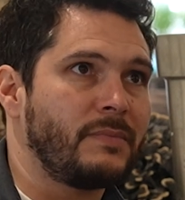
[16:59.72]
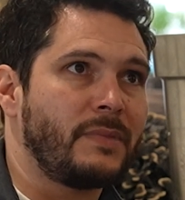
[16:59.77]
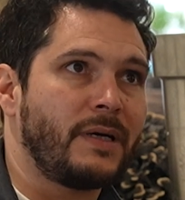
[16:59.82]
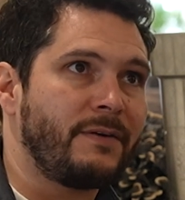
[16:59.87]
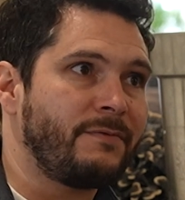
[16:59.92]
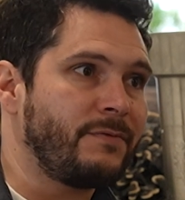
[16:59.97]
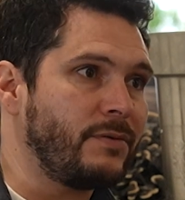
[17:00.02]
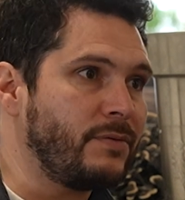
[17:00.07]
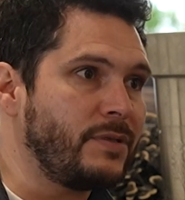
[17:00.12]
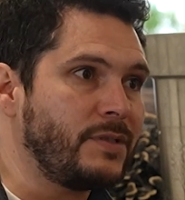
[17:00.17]

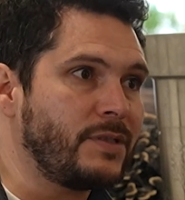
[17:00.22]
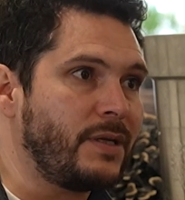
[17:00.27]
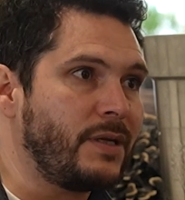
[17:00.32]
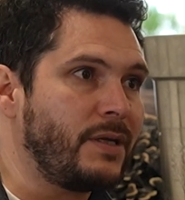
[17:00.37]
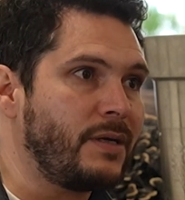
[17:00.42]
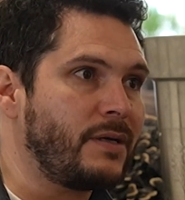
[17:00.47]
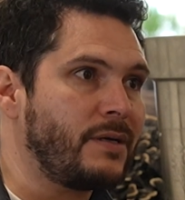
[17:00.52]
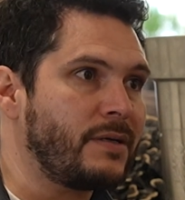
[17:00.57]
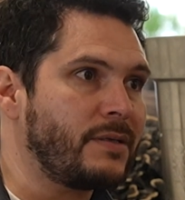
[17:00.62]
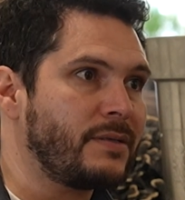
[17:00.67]
a few
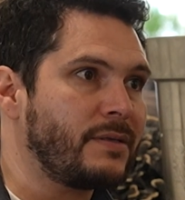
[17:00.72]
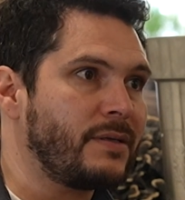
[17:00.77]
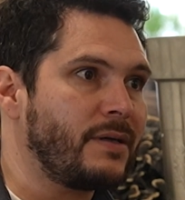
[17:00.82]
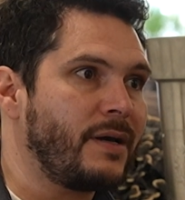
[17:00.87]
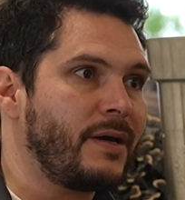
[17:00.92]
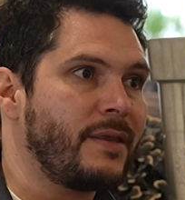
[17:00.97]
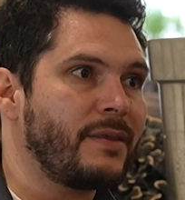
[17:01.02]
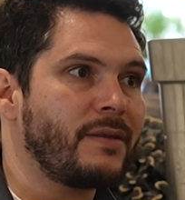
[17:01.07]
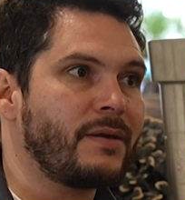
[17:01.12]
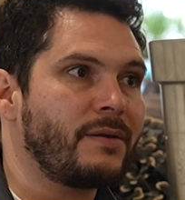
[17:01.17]
engineers,
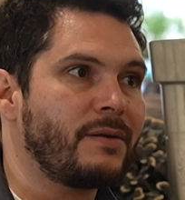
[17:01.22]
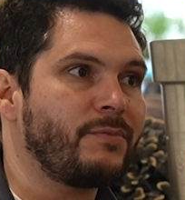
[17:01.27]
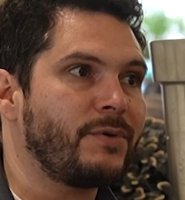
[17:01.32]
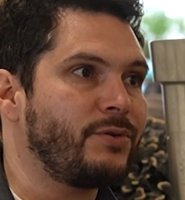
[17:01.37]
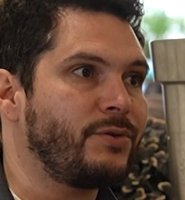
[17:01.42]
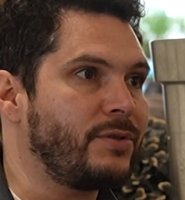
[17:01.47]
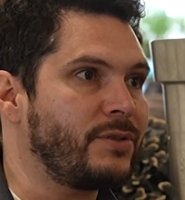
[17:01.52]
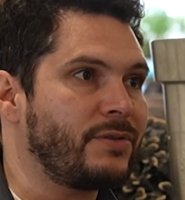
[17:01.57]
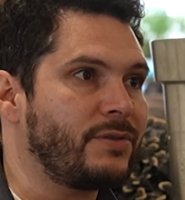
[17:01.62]
and then we do it